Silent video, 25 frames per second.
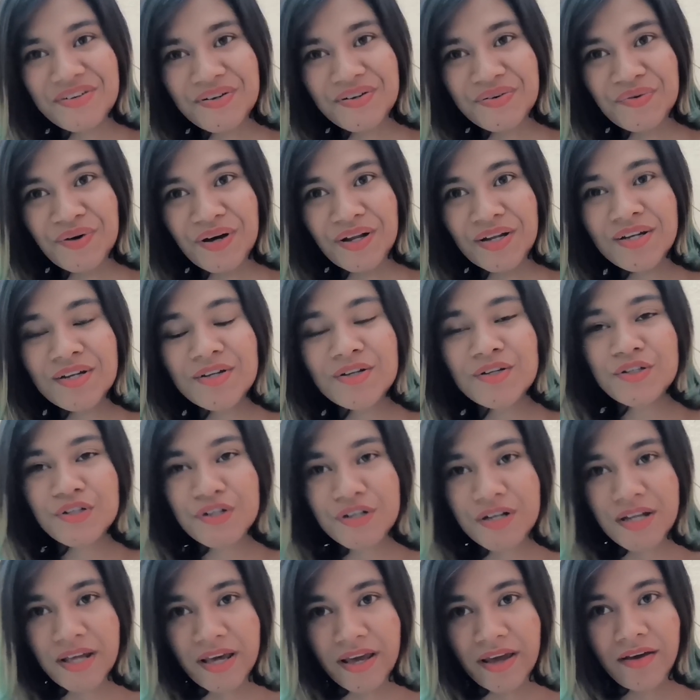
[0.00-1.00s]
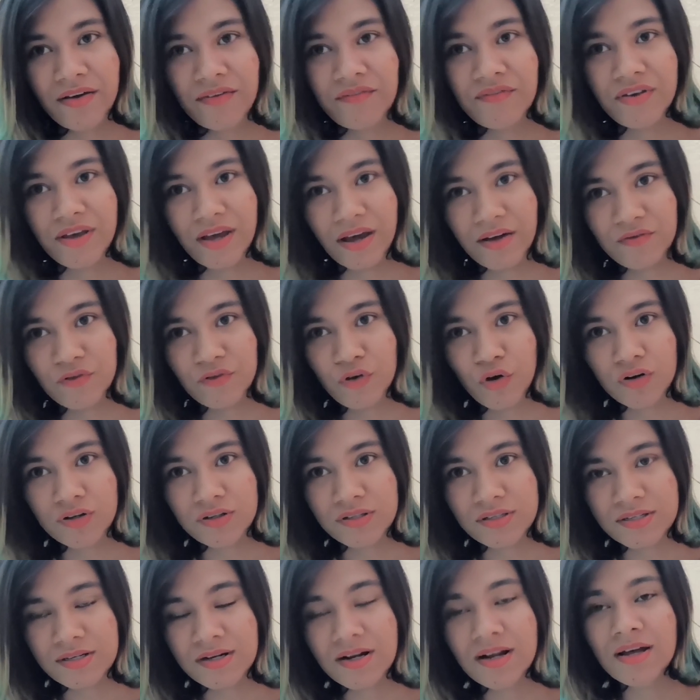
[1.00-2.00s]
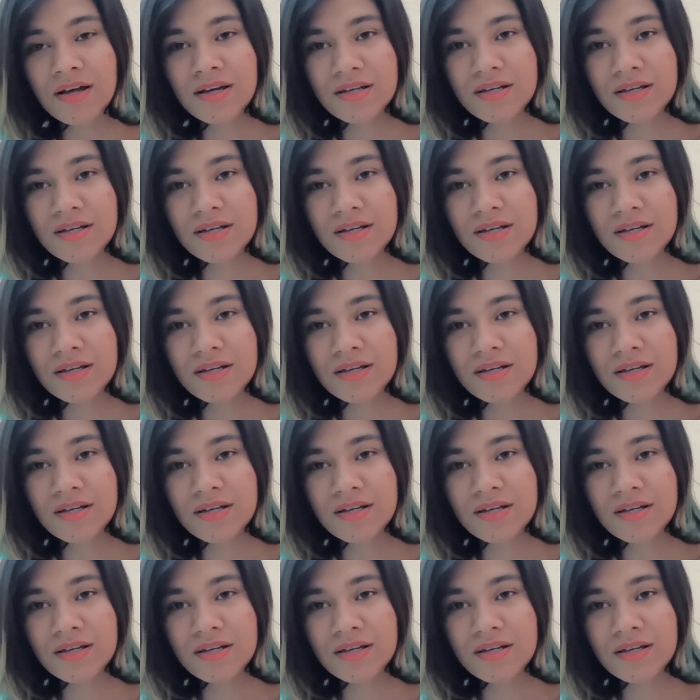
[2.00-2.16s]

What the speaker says: everyone. Today we have Dr.